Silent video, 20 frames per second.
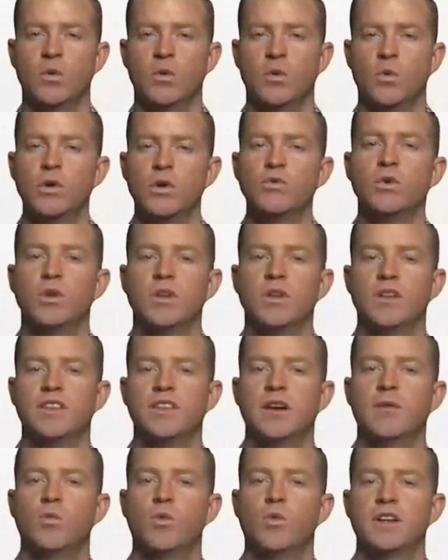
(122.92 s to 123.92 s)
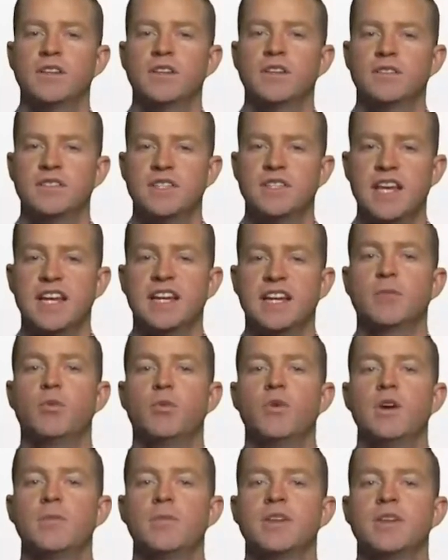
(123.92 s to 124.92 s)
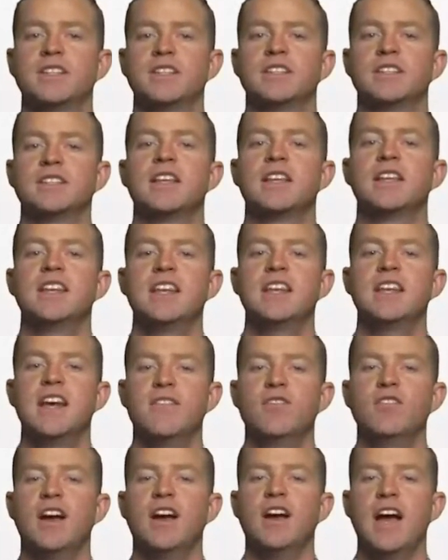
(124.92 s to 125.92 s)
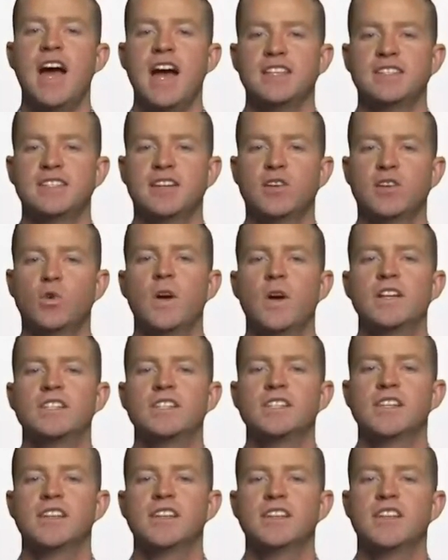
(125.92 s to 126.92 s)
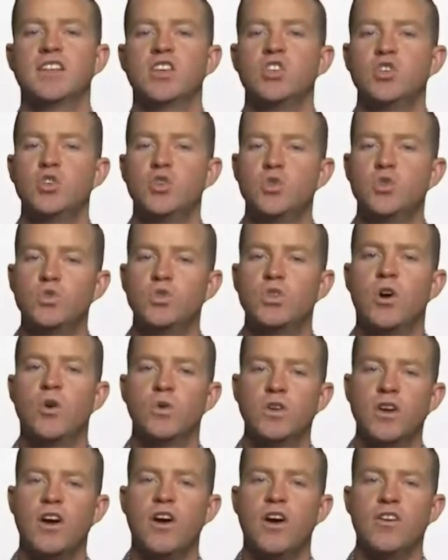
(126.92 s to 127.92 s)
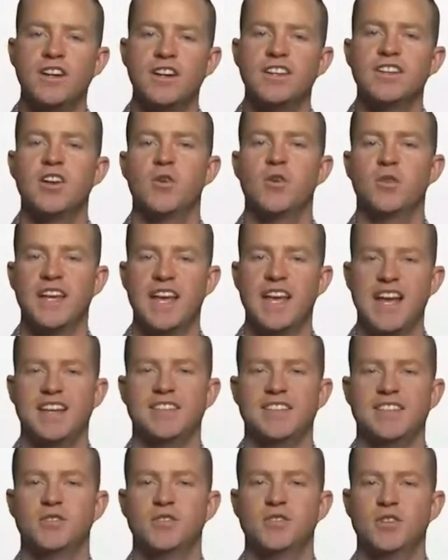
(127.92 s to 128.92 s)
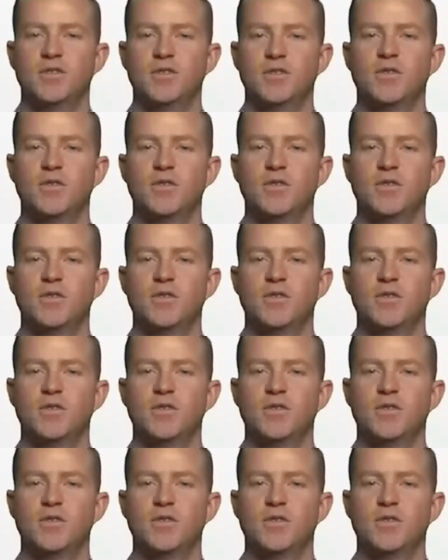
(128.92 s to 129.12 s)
One rule of thumb when setting appointments is never ask a question that you don't already know the answer to.